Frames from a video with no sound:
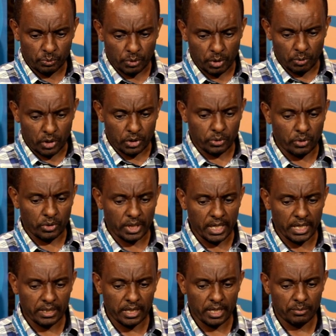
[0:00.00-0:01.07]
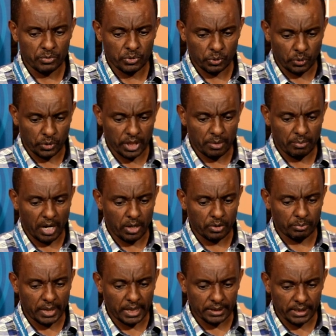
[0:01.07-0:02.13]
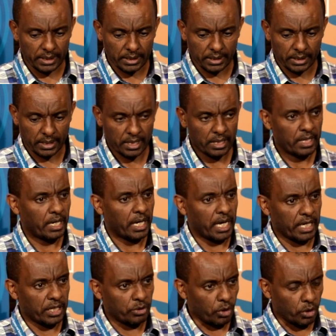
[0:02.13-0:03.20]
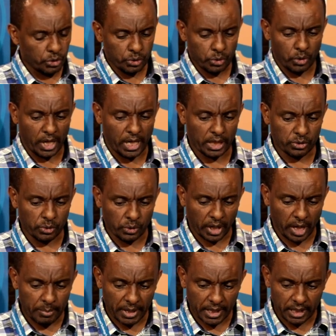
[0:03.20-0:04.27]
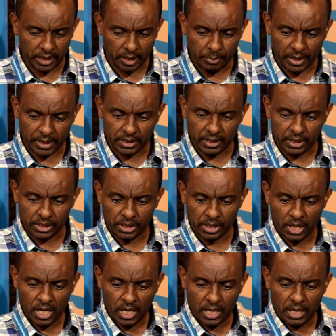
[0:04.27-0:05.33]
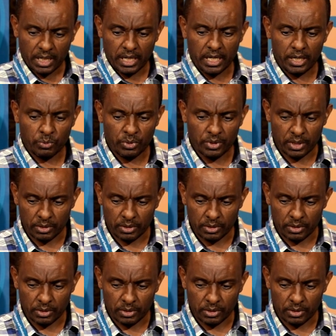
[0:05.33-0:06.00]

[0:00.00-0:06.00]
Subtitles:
We work on lithium, sodium ion batteries, and also electrochemical capacitors. Here